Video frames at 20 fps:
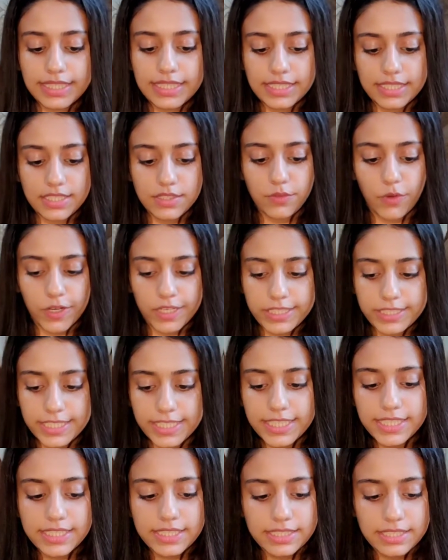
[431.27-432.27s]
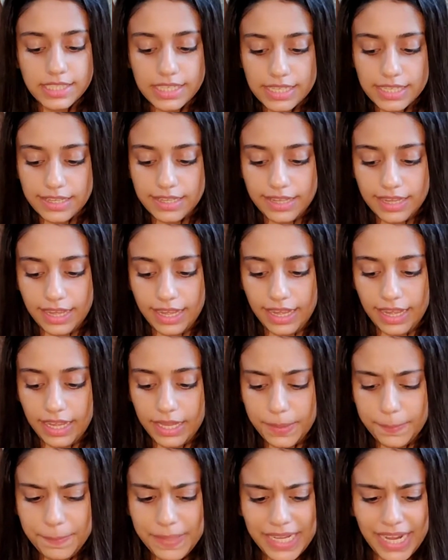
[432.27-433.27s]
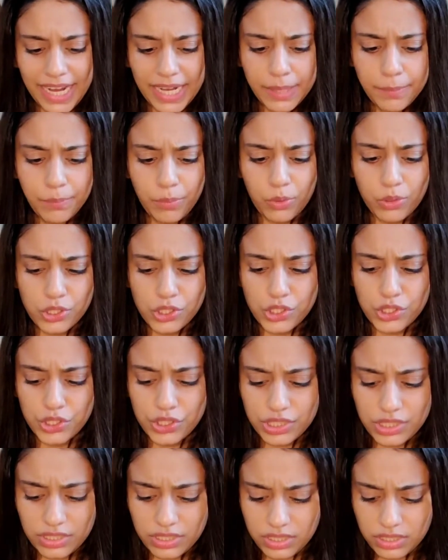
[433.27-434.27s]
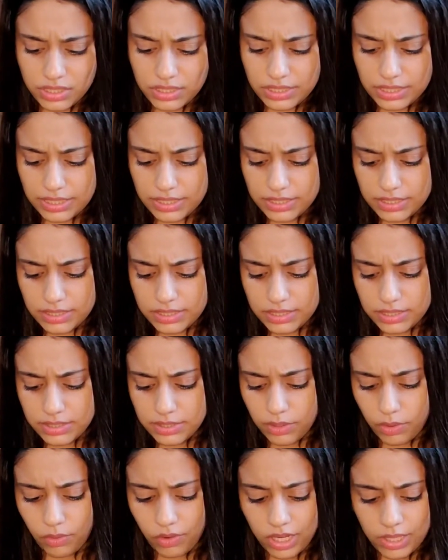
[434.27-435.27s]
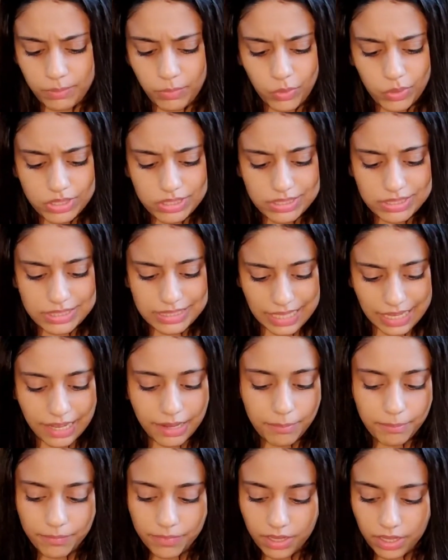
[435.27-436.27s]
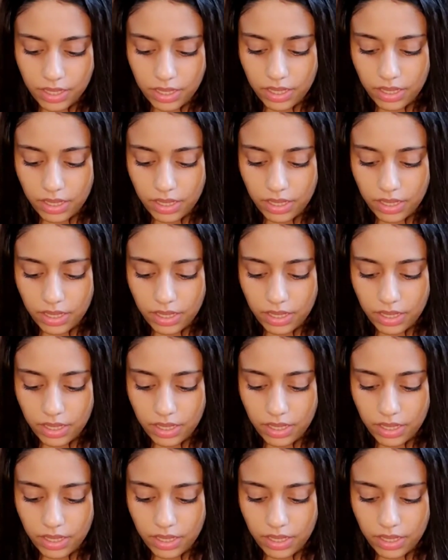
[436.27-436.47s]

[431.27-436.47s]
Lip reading: this is what it is, and behind portion is almost same.